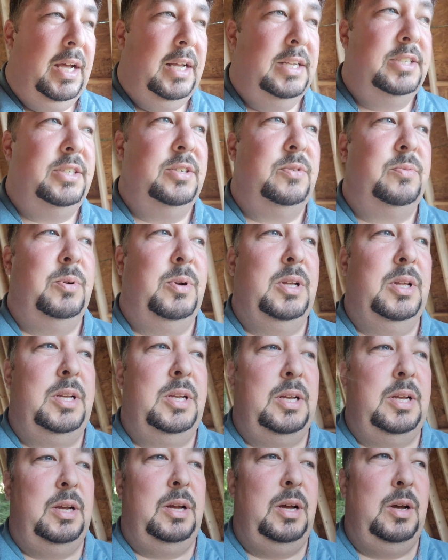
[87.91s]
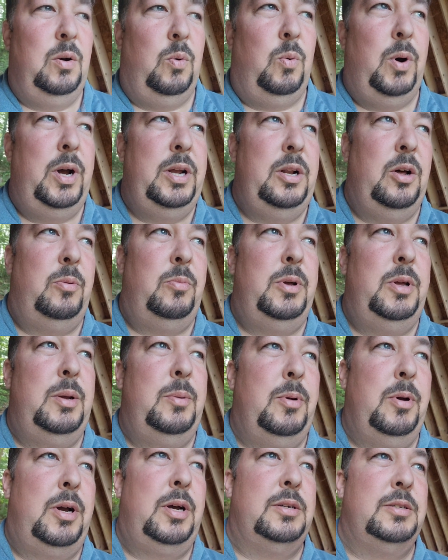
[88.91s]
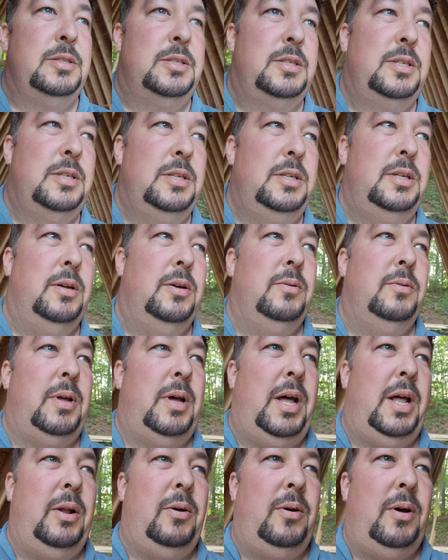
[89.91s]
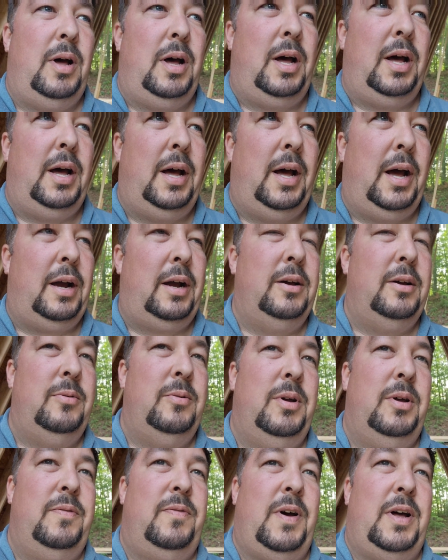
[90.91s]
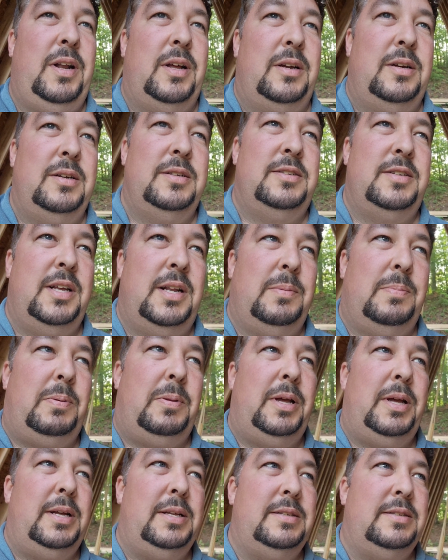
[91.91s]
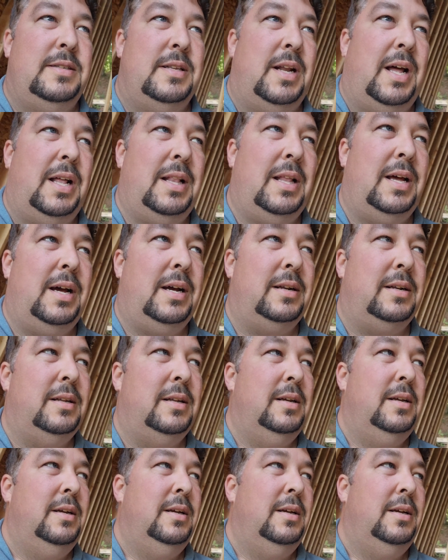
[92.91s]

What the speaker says: This has really weighed on me because, I couldn't really find a good set of plans that I liked.